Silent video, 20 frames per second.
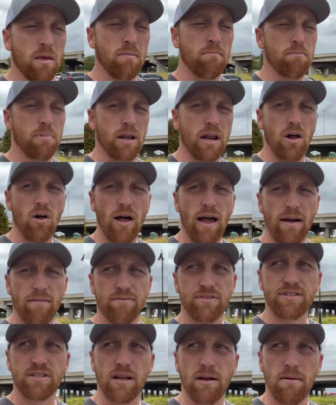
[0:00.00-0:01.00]
but I'll have
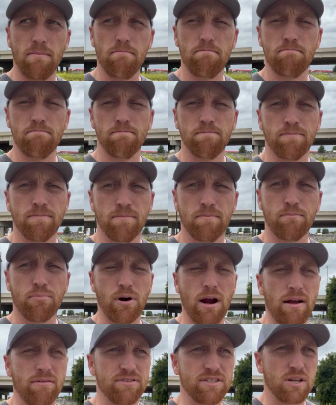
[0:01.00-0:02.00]
some
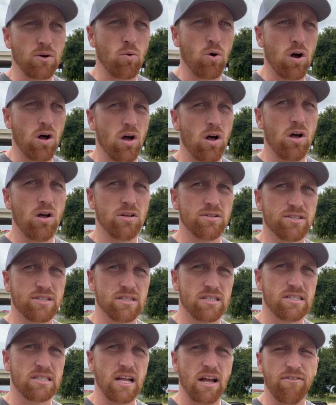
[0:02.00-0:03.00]
privacy walls
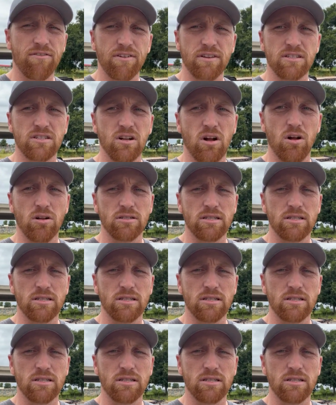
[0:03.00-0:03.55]
and stuff installed